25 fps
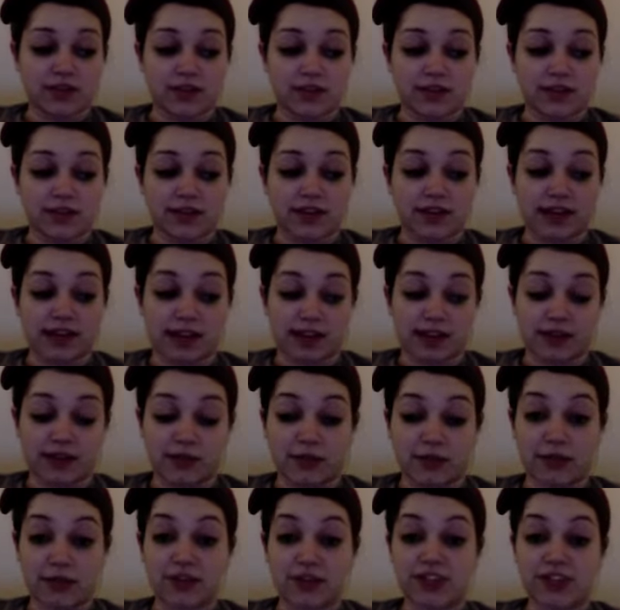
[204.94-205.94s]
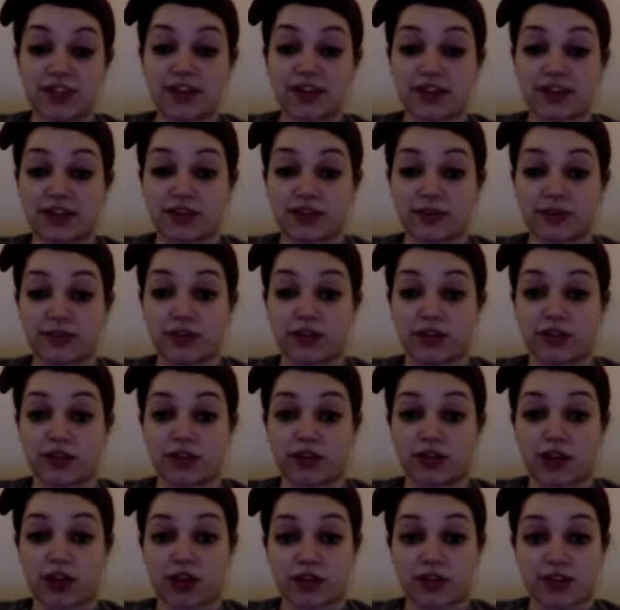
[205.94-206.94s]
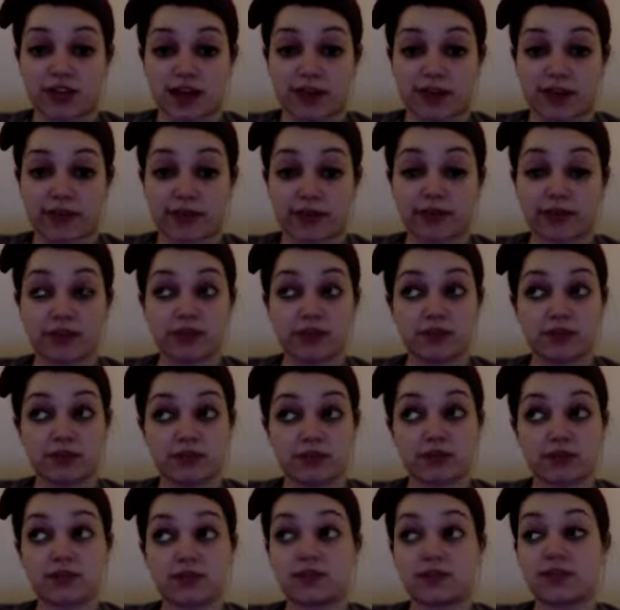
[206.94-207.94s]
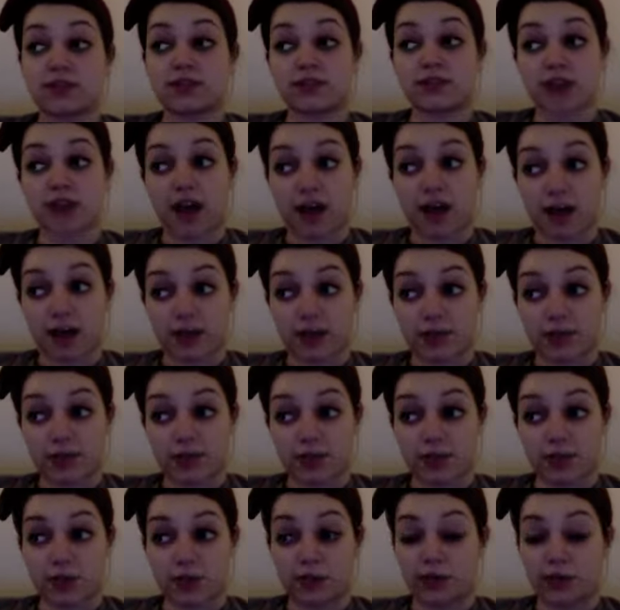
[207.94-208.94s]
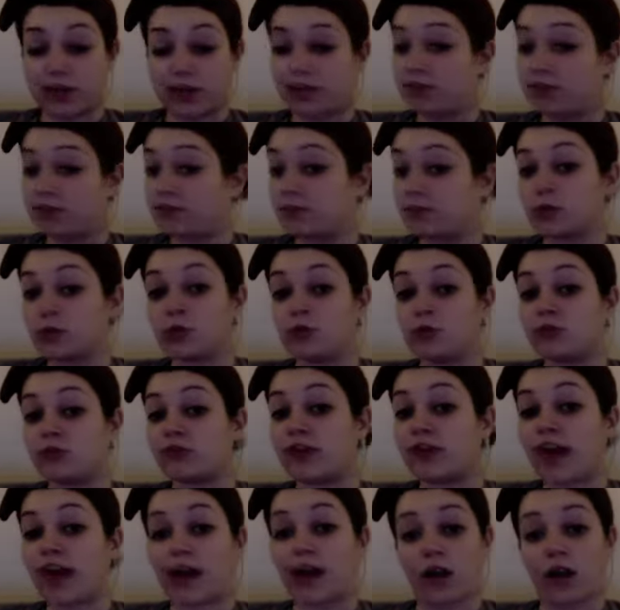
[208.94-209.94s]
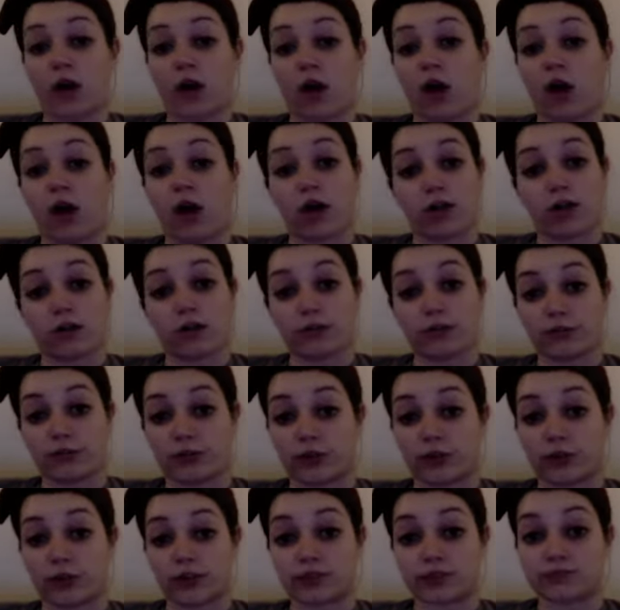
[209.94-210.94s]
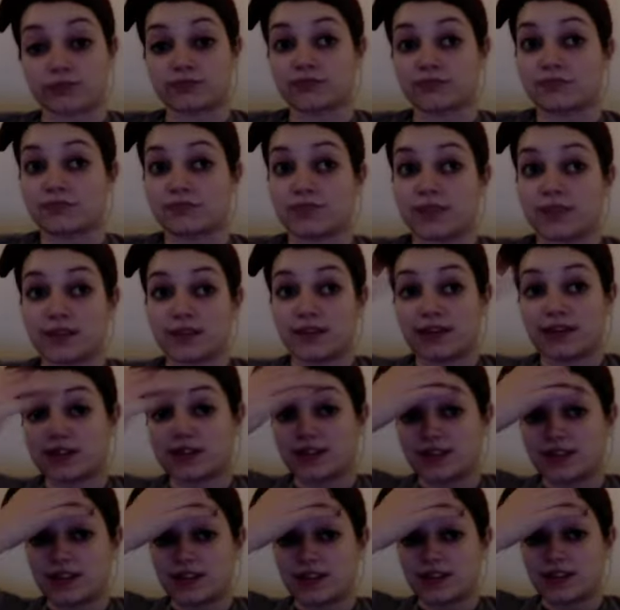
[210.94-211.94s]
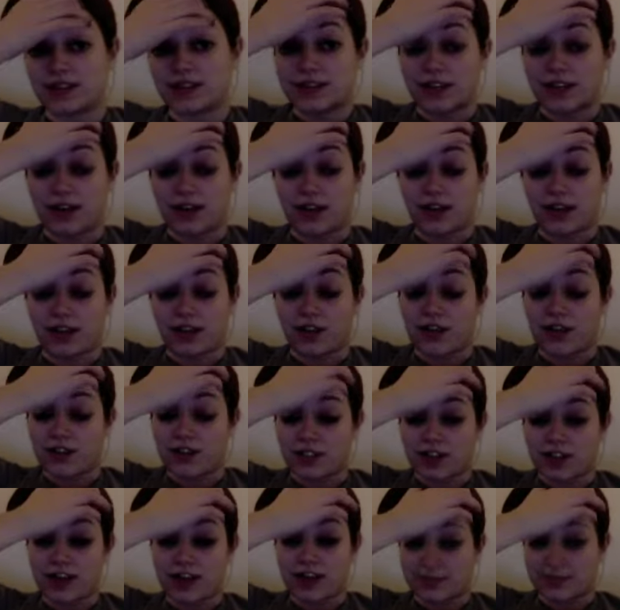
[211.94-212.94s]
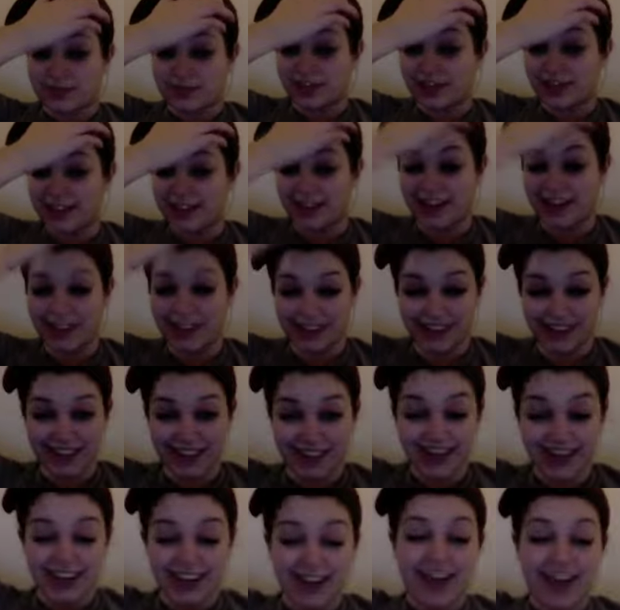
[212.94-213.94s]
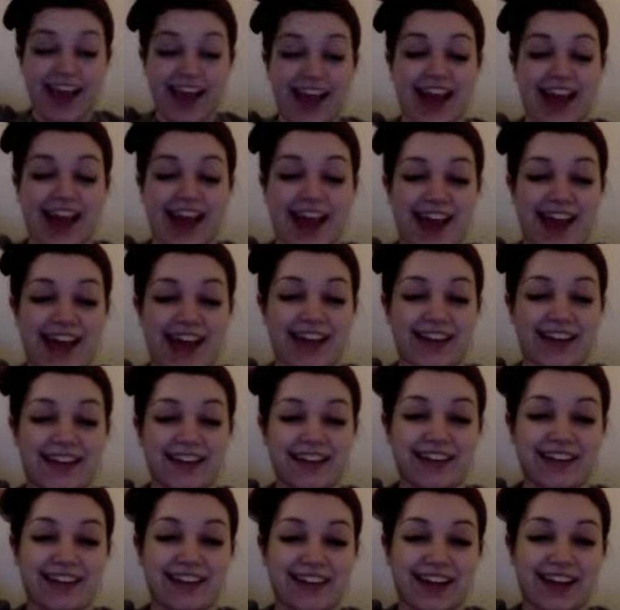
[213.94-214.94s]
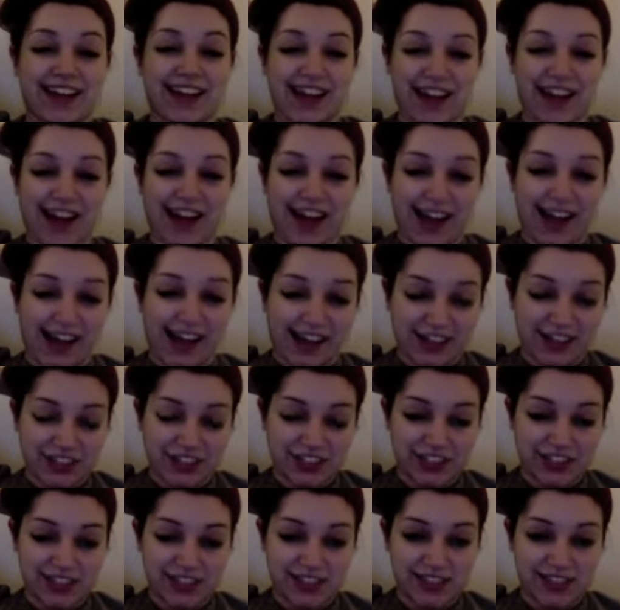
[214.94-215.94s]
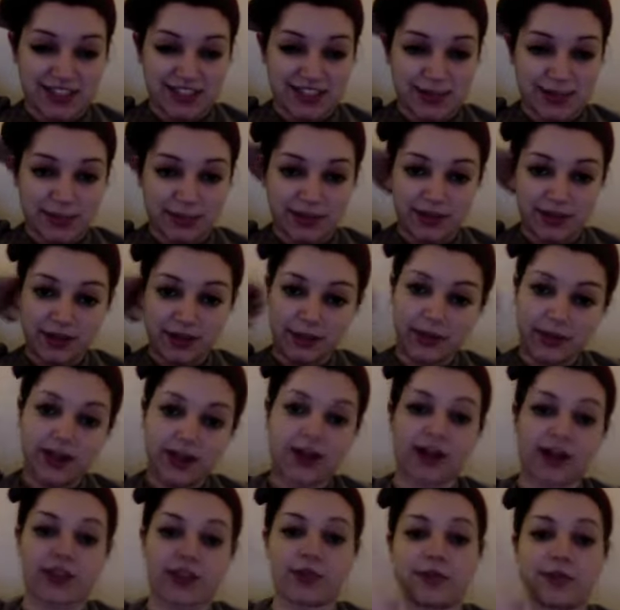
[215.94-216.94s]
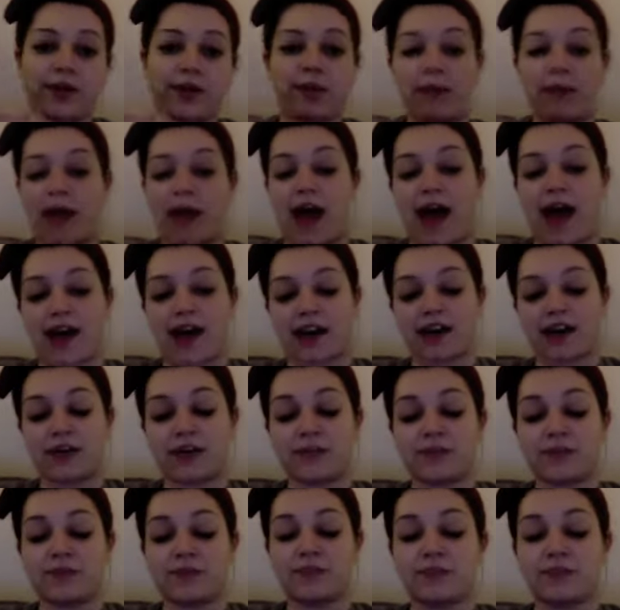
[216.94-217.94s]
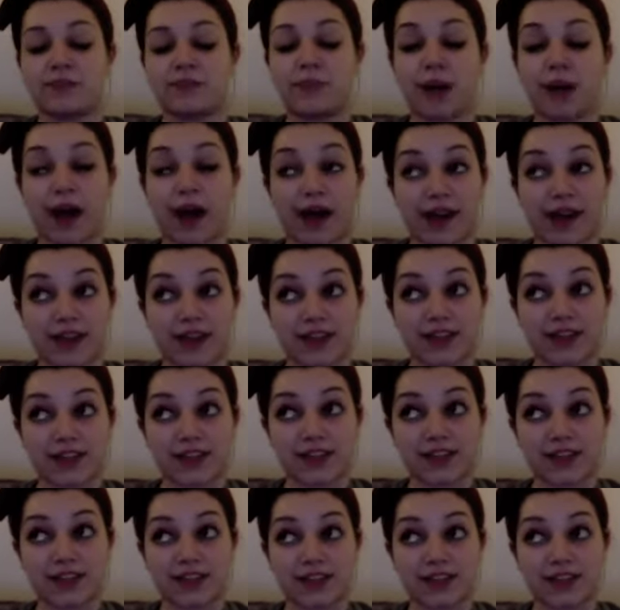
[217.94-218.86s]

yeah, we were stuck there for a long time. There were times where we didn't move at all for a long time. And I actually did sleep a little bit on the way back, but